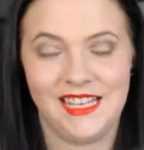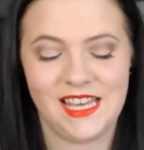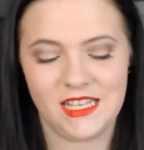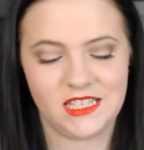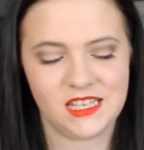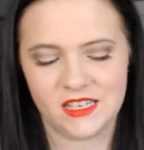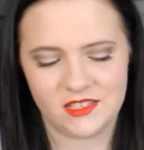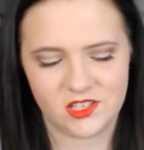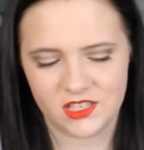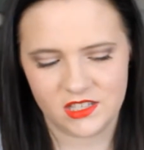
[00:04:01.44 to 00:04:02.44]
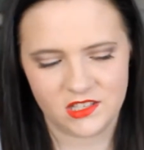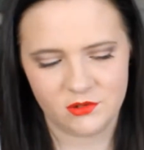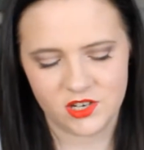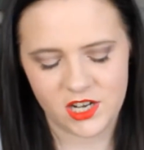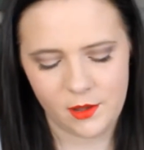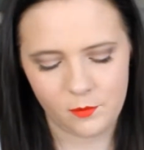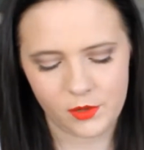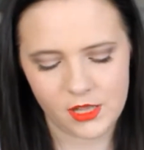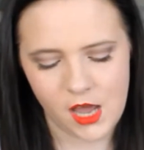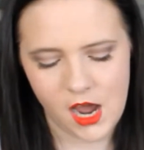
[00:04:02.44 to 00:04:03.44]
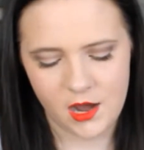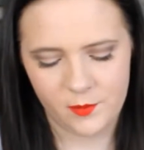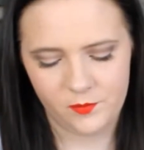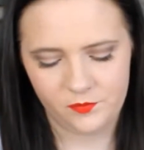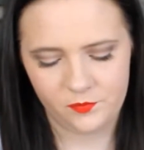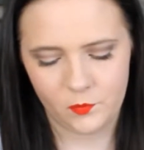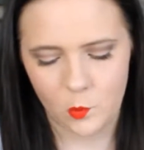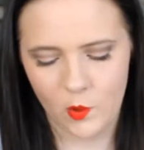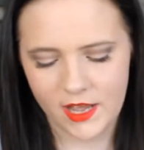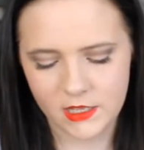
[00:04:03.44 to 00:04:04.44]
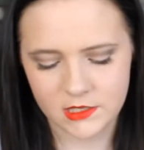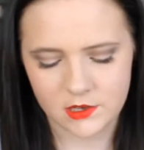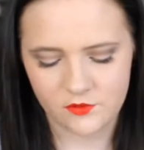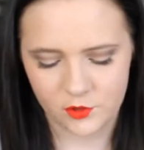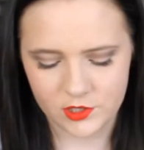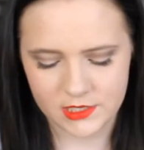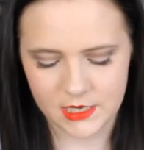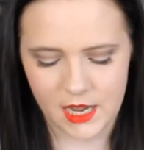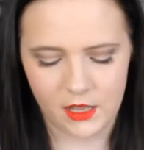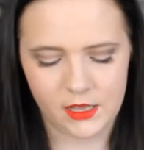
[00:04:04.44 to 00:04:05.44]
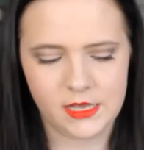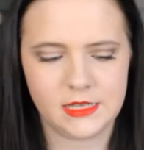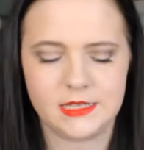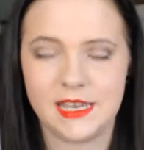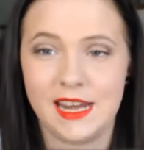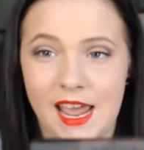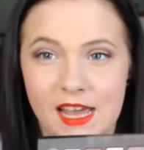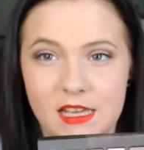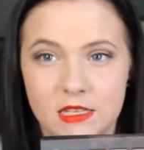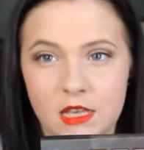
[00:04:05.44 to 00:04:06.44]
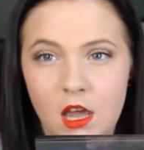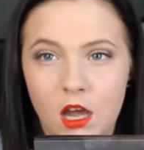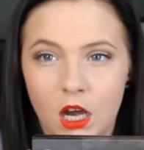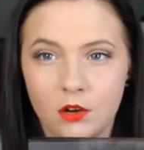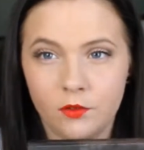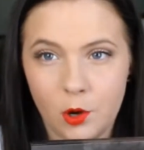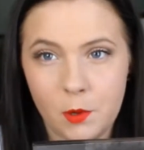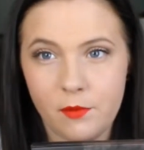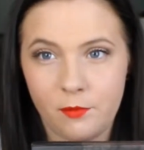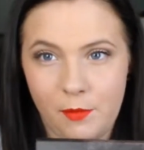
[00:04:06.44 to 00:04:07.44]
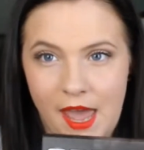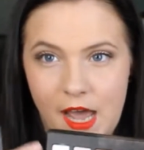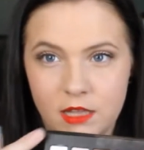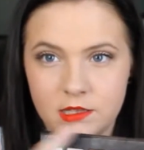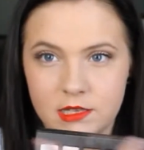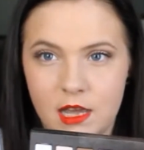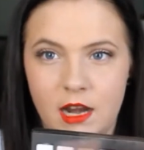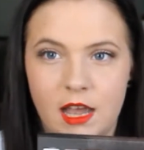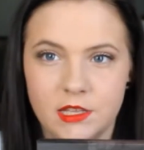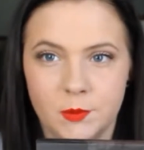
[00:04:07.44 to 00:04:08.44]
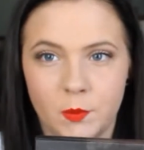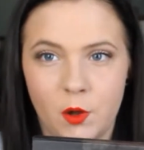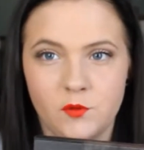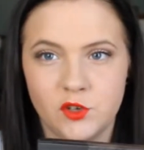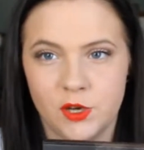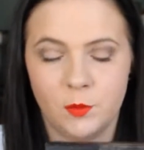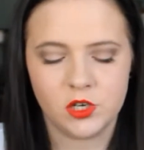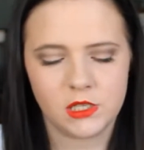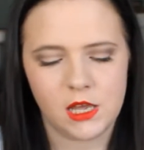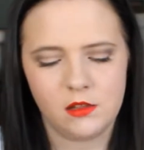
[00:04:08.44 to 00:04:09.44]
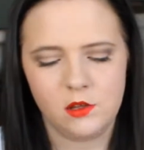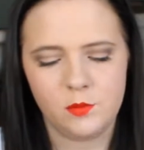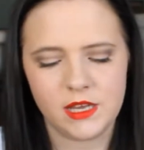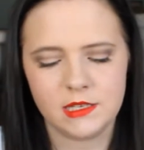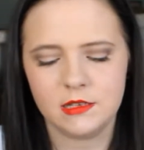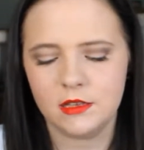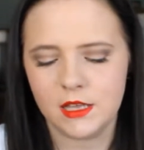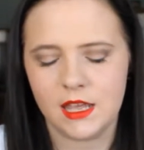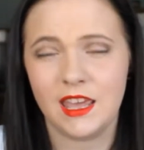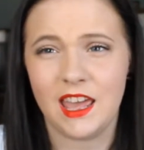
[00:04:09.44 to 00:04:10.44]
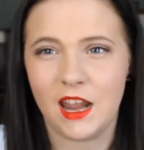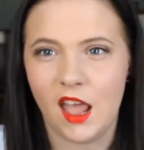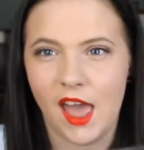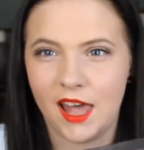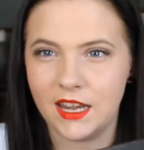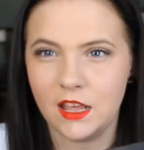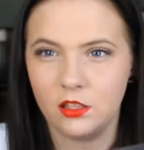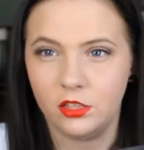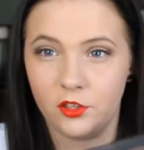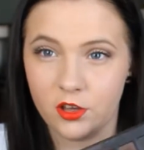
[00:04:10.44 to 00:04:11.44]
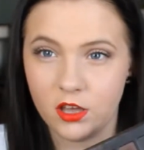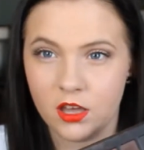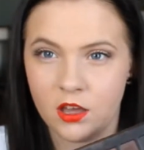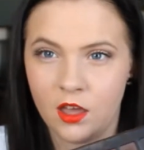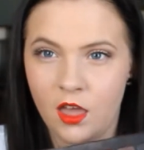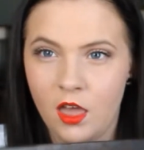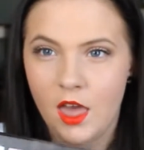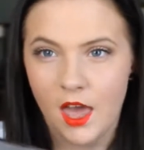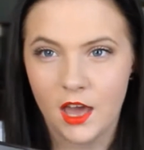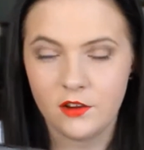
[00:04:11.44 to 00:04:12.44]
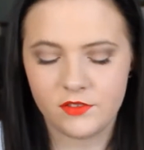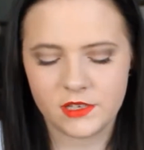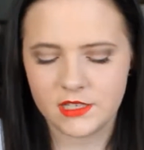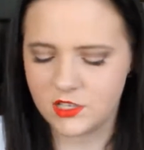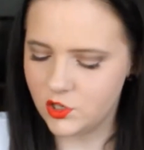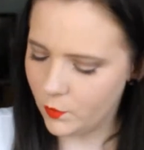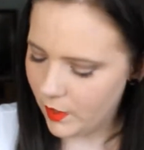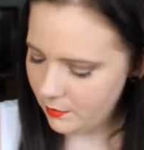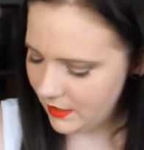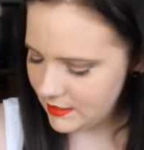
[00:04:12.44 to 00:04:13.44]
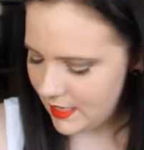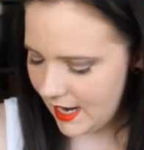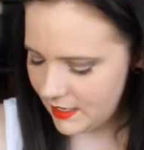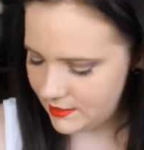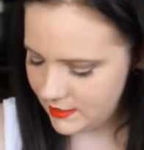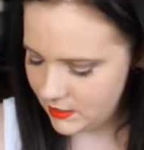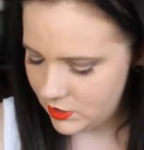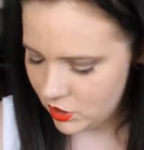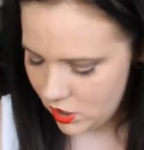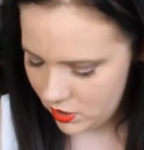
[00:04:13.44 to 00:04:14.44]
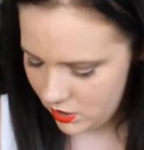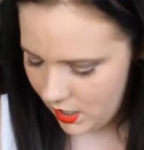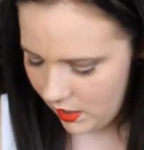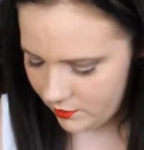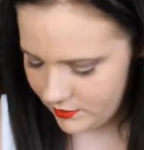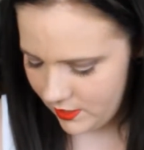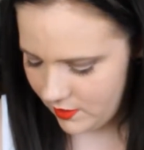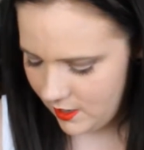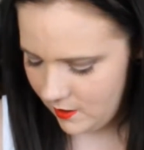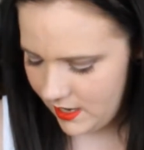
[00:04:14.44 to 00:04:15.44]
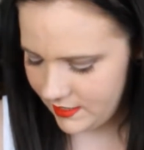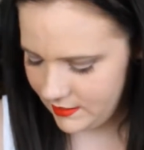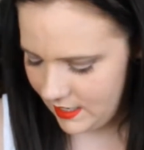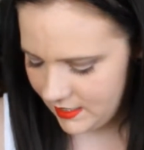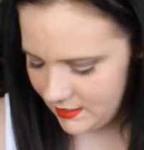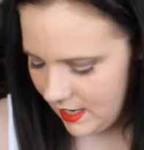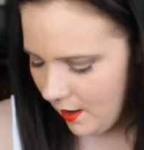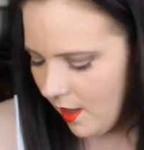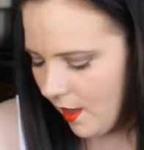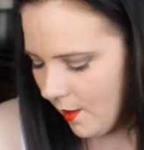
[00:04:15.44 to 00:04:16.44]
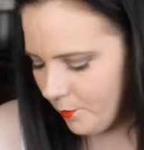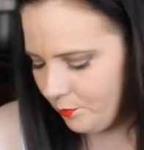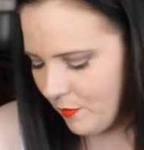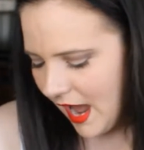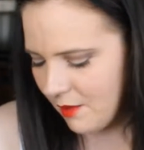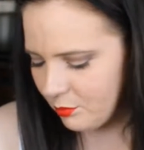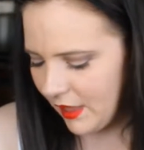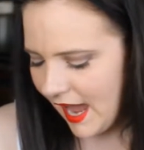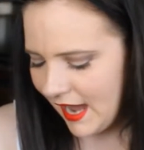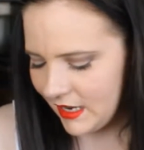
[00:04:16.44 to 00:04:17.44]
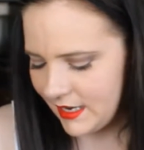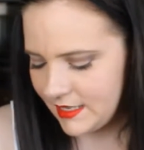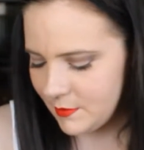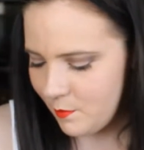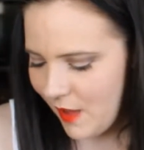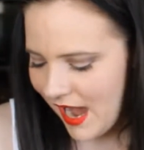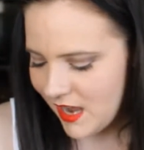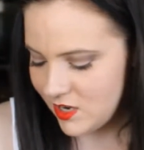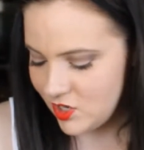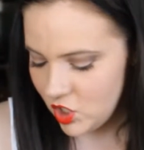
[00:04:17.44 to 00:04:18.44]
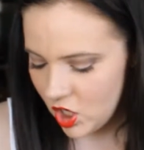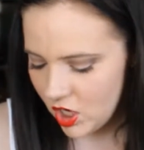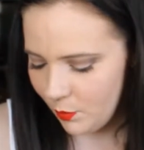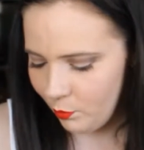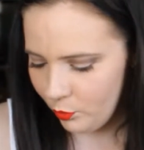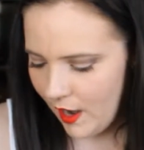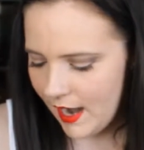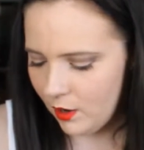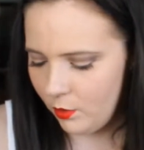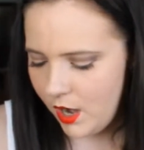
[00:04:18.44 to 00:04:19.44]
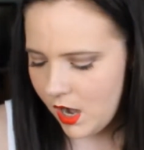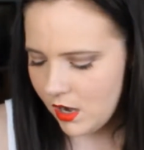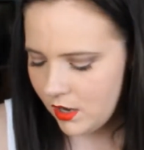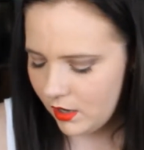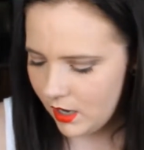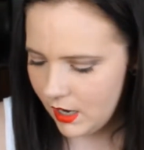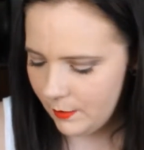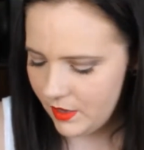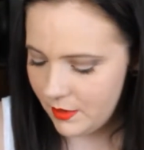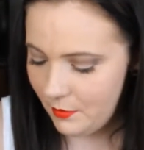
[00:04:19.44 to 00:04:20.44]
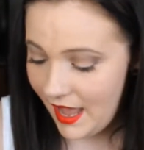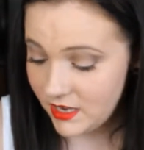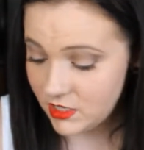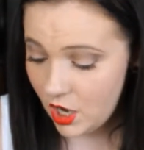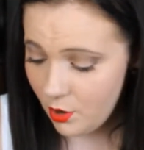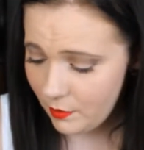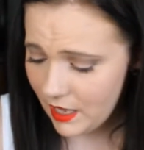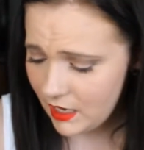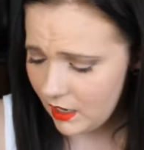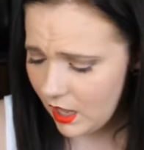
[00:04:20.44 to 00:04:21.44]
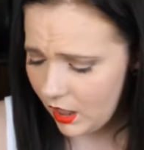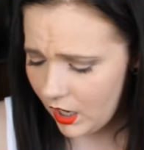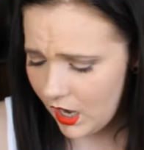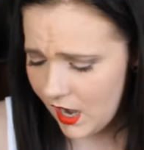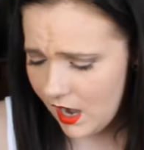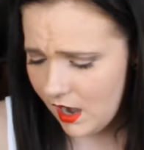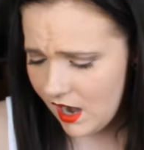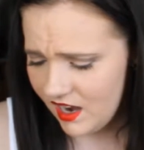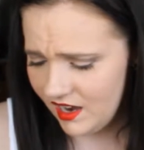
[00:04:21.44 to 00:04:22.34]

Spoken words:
it just gets so dirty. But why it's so versatile is it has a row of mattes and it has a row of shimmers, and you basically can get any look out of this that you want because it has these darker colors down here. It has a nice like matte black, it has a matte dark brown, a matte taupe kind of color,